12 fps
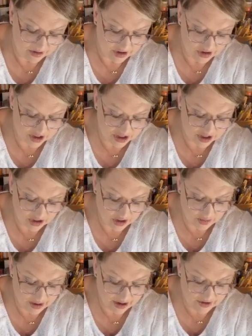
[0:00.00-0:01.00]
You're just
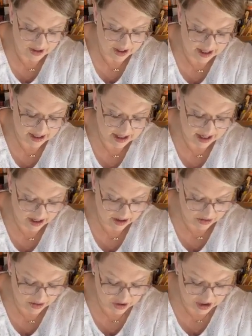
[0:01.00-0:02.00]
gluing everything
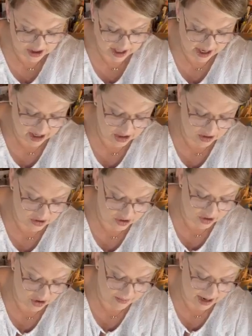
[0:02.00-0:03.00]
together, just kind of
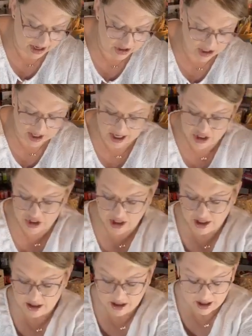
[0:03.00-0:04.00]
using your
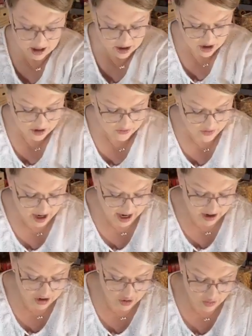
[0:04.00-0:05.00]
imagination for
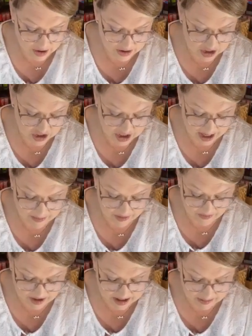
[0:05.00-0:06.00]
how you want the shape
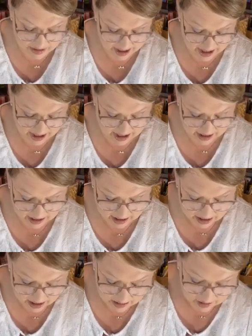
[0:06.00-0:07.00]
of it to be.
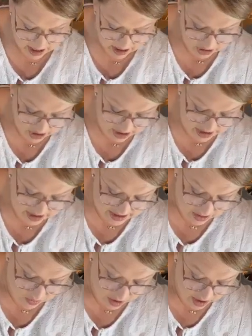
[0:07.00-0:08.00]
Kind of looking to
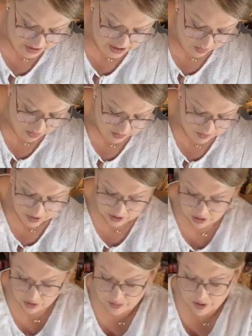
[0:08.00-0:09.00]
see where else I want to put
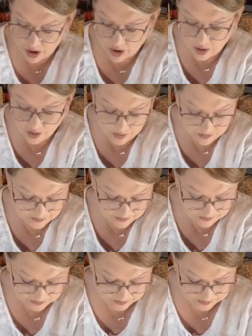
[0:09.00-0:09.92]
a little pearl.